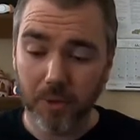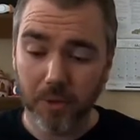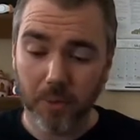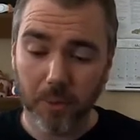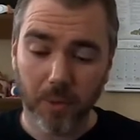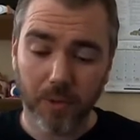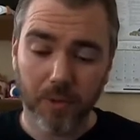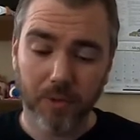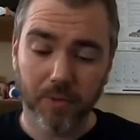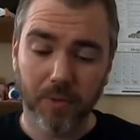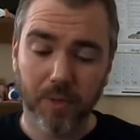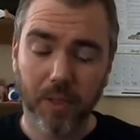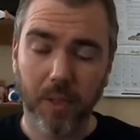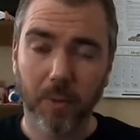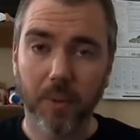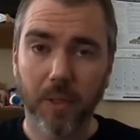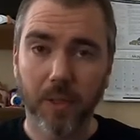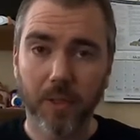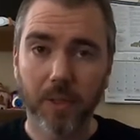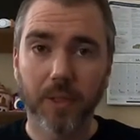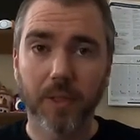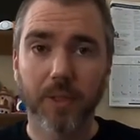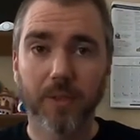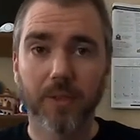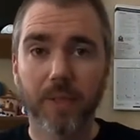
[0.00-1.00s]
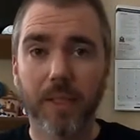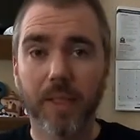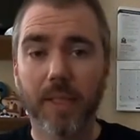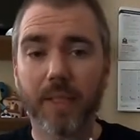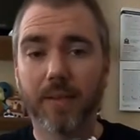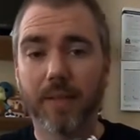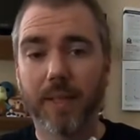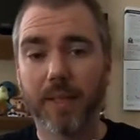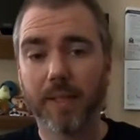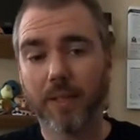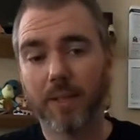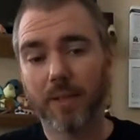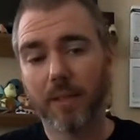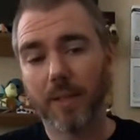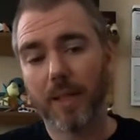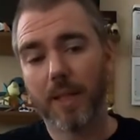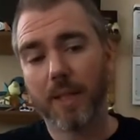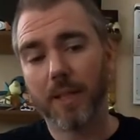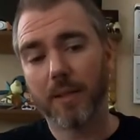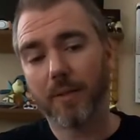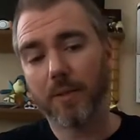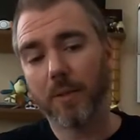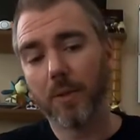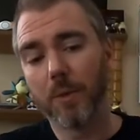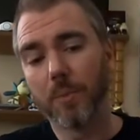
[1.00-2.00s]
It works very well. You can see it's actually
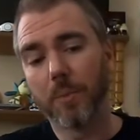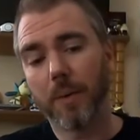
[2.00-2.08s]
got 2